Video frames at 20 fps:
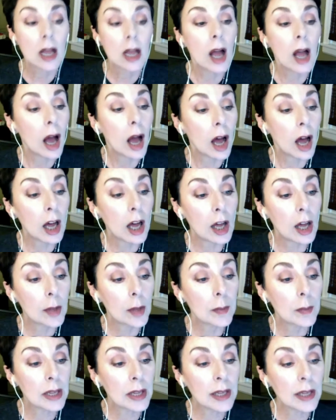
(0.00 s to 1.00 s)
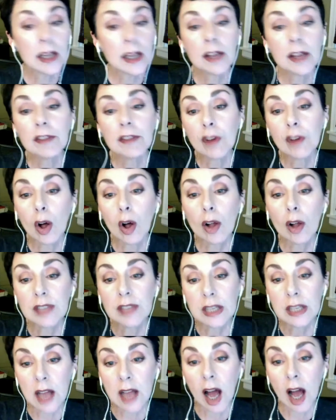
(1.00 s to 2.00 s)
it evolved as
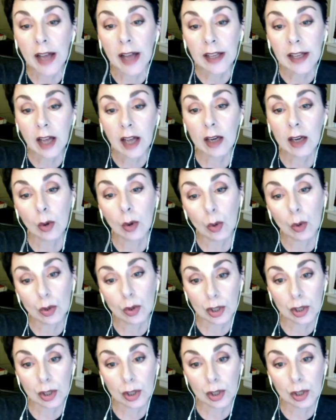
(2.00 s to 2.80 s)
I got older.